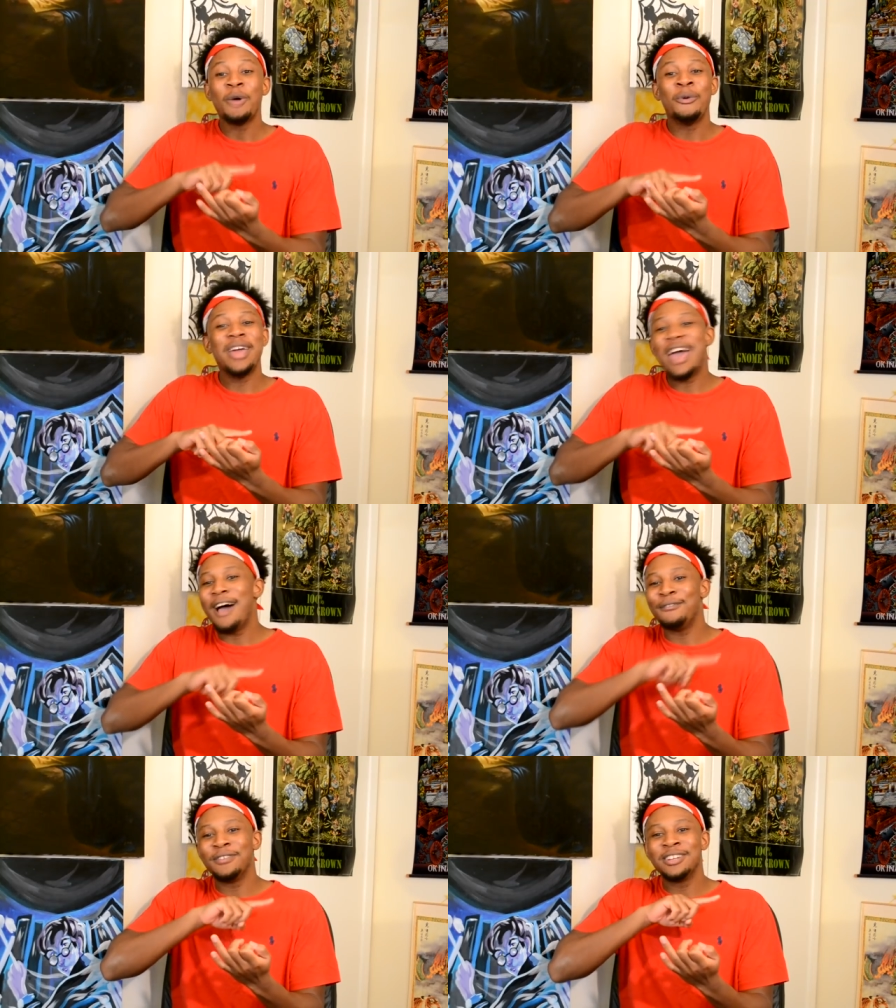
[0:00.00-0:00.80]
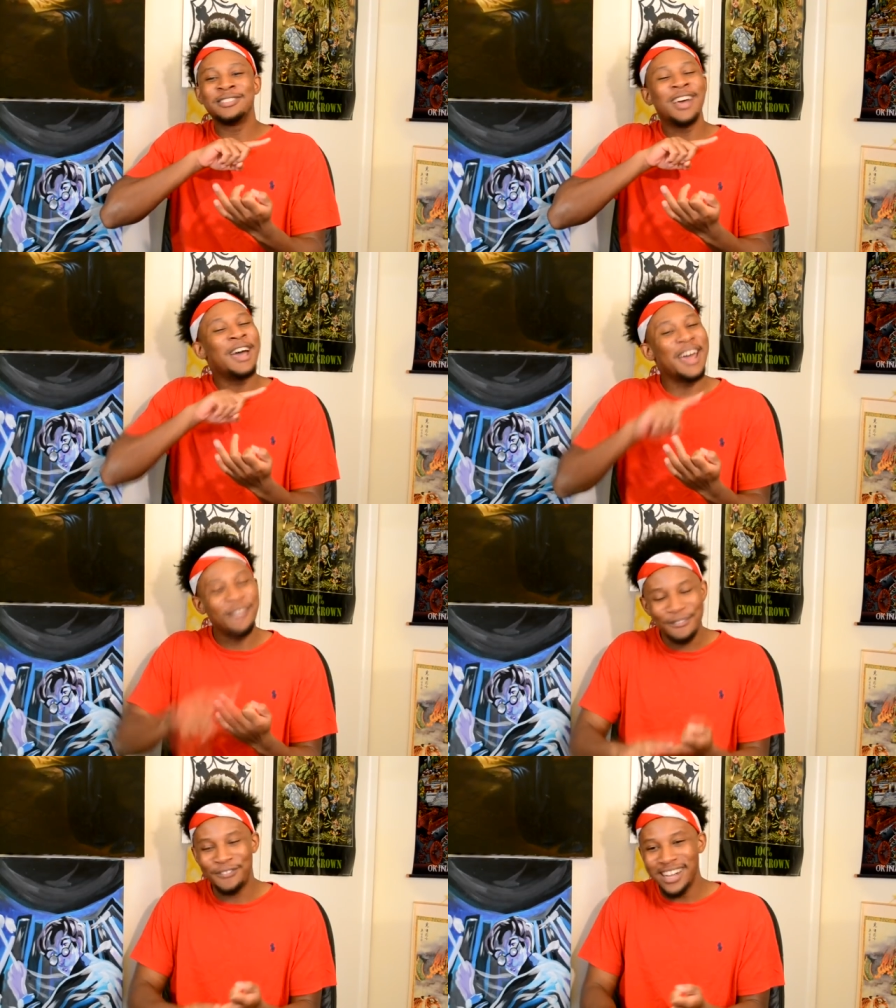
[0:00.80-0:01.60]
We have
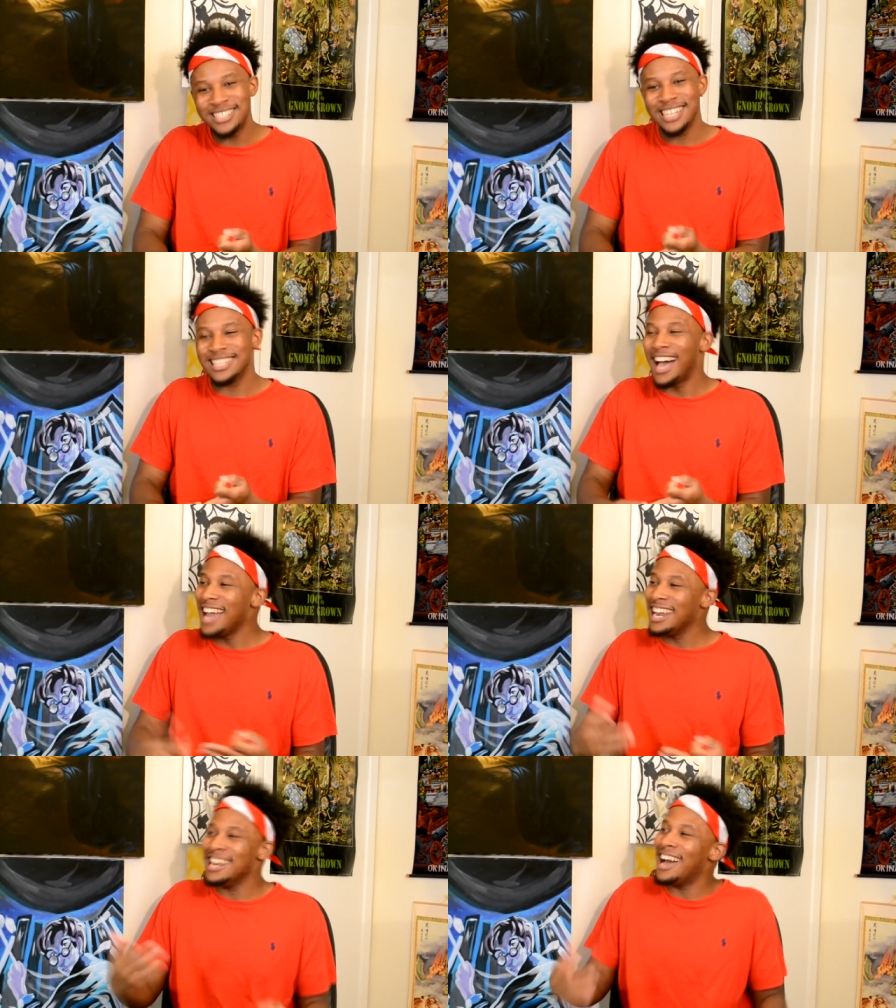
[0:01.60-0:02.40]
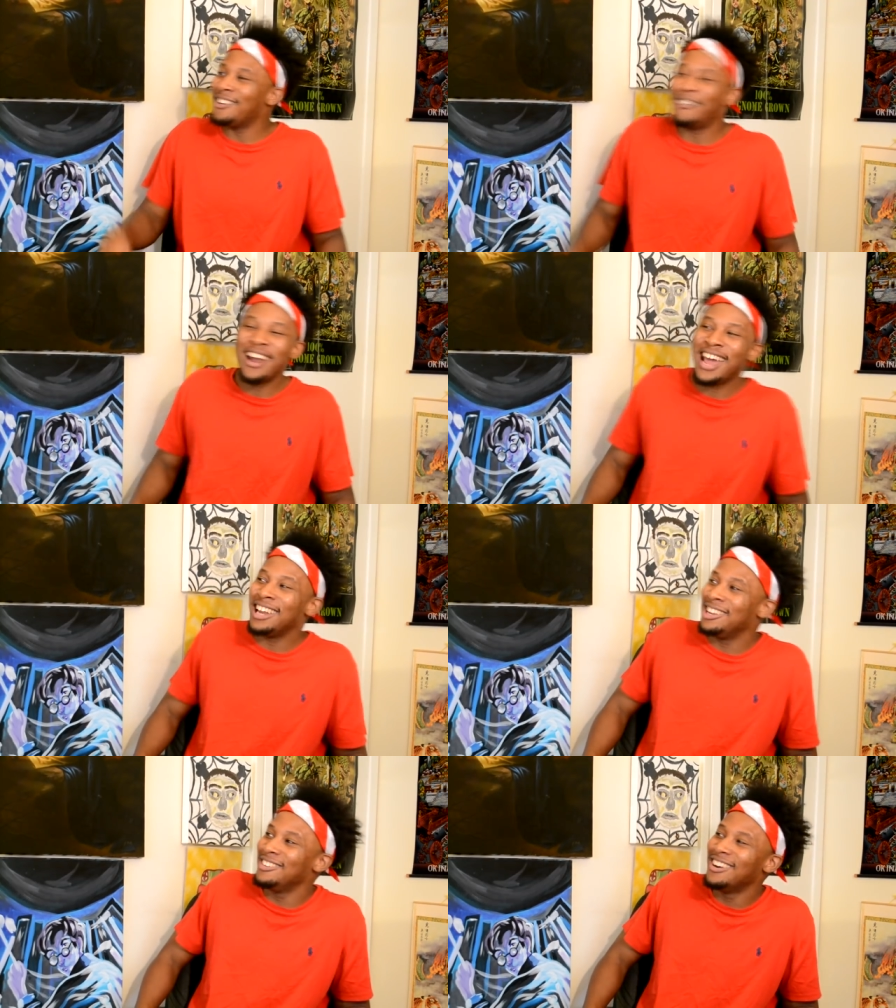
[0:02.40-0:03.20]
Devin Funchess. I did not, why did I do,